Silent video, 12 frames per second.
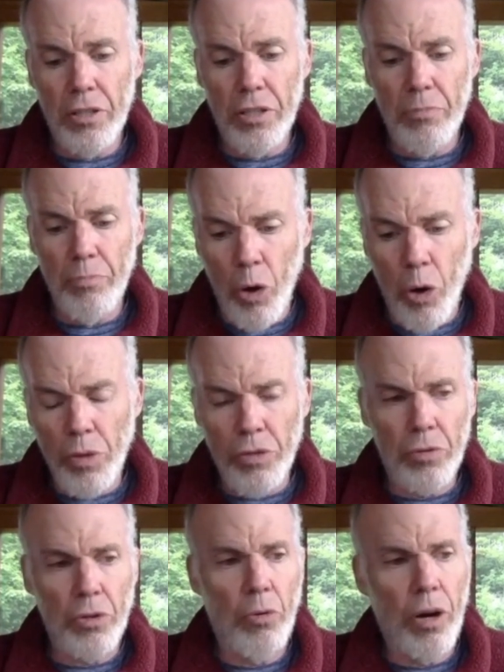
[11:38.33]
the moment
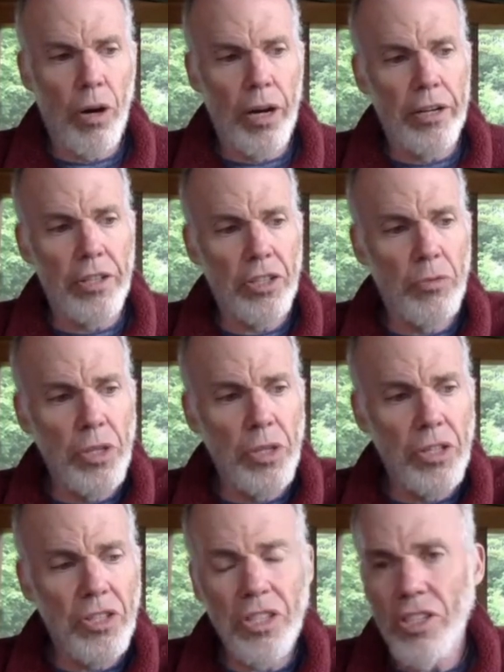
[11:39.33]
requires. And we
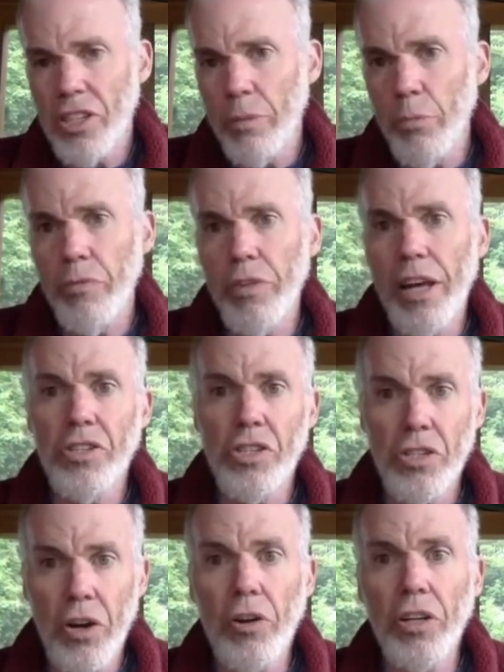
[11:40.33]
can see some of that
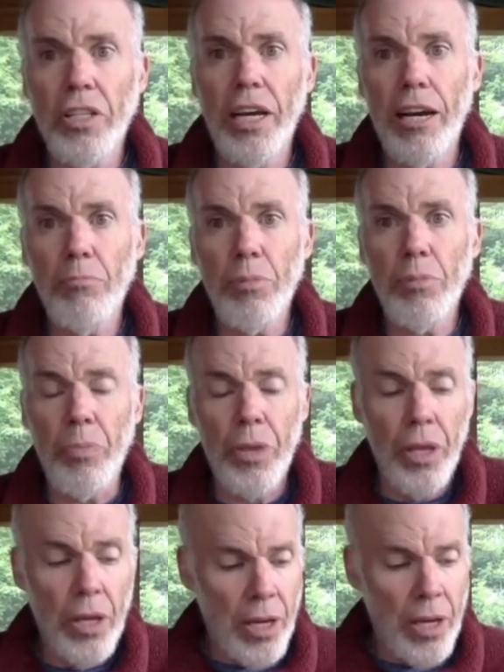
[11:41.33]
starting to happen.
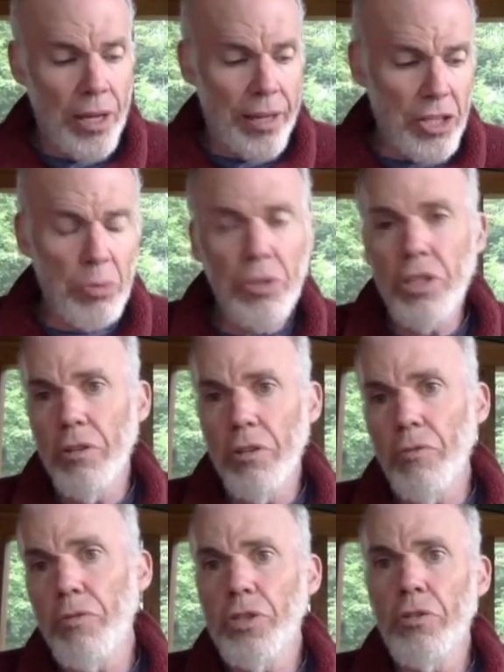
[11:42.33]
That's what the
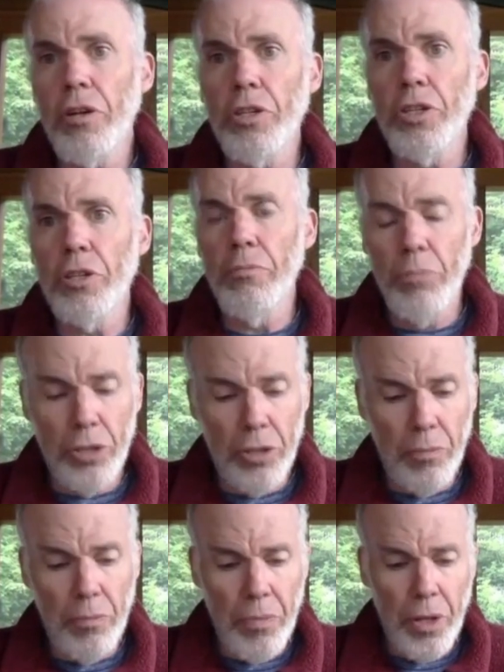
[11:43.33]
infrastructure
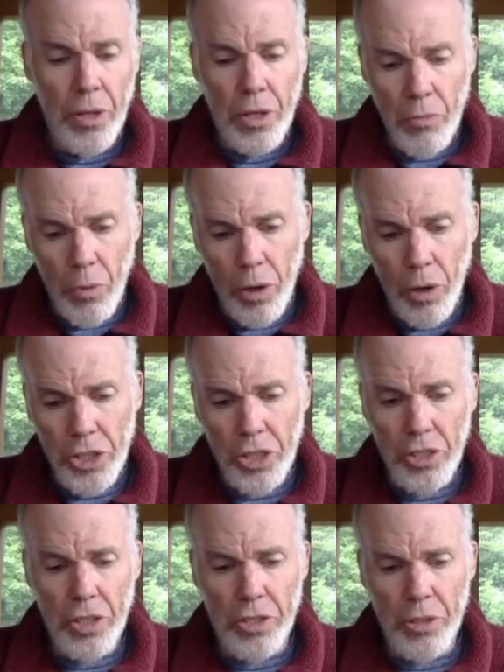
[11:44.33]
bill in
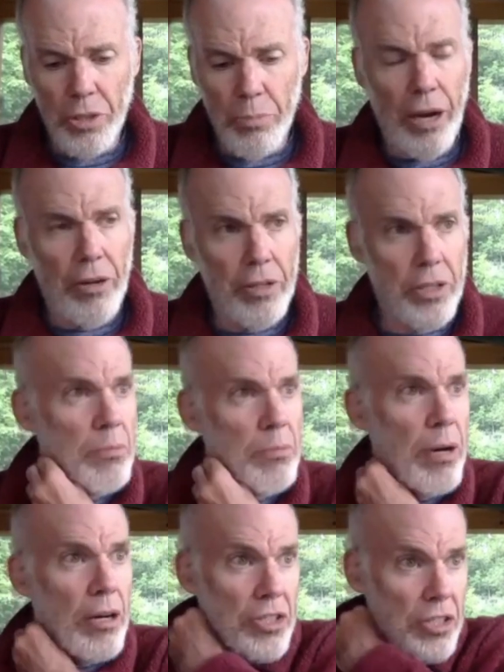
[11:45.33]
Washington's about. It's
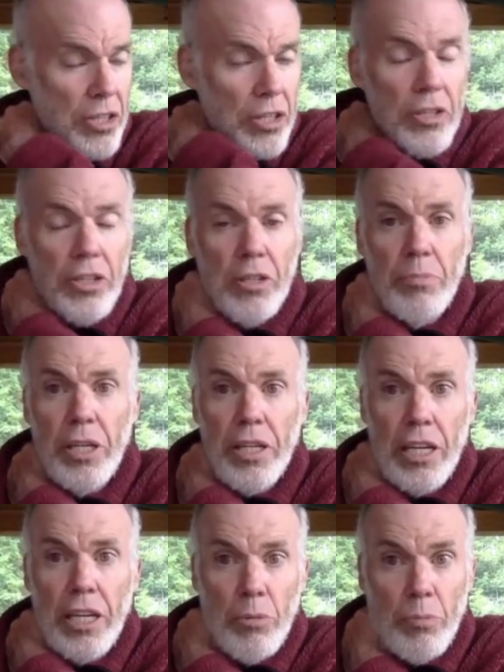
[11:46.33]
about suddenly
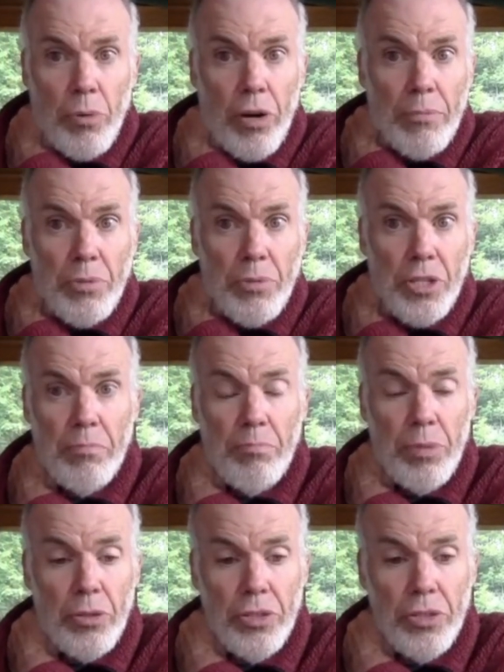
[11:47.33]
being able perhaps to
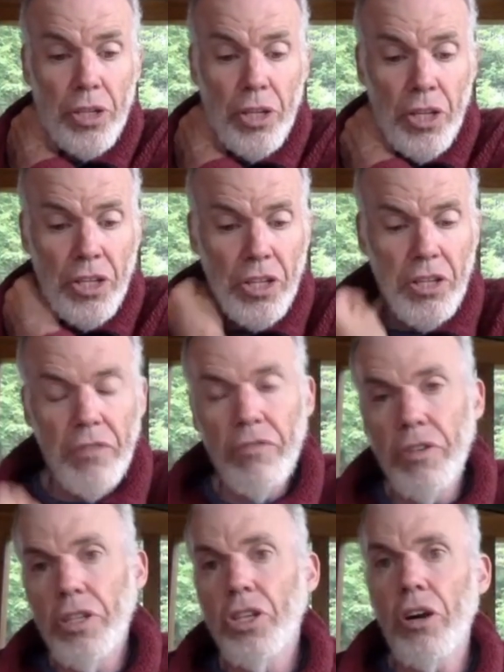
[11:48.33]
build
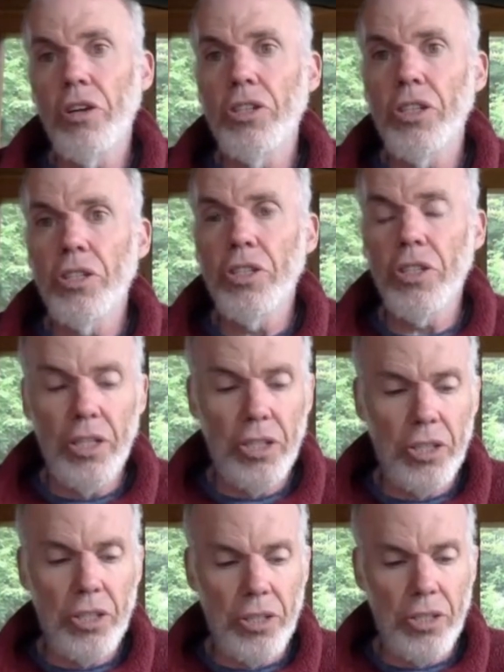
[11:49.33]
EV charging
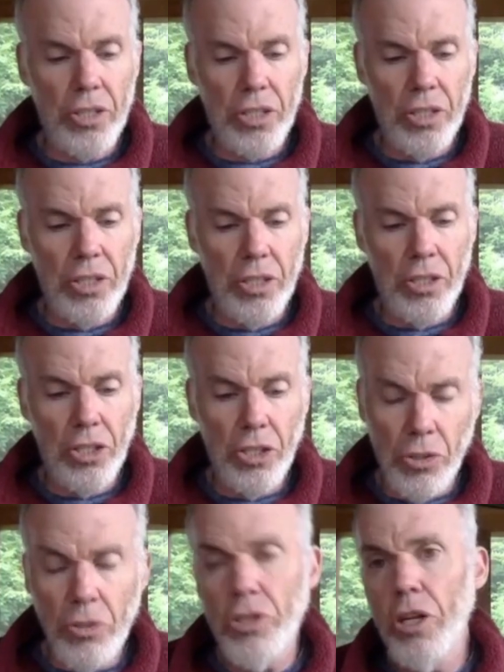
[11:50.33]
stations in
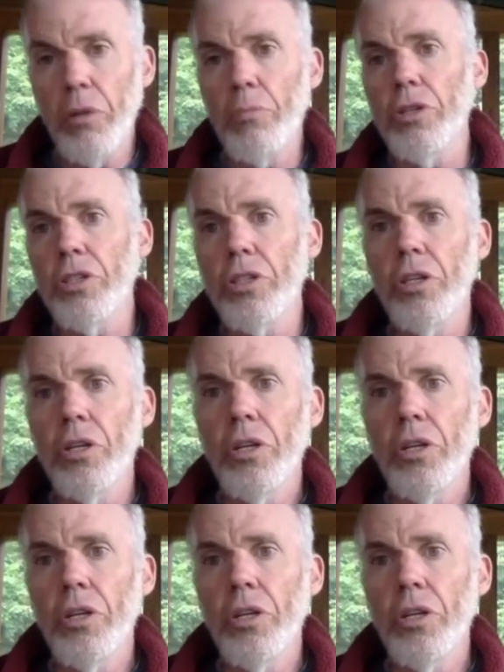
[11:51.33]
huge numbers,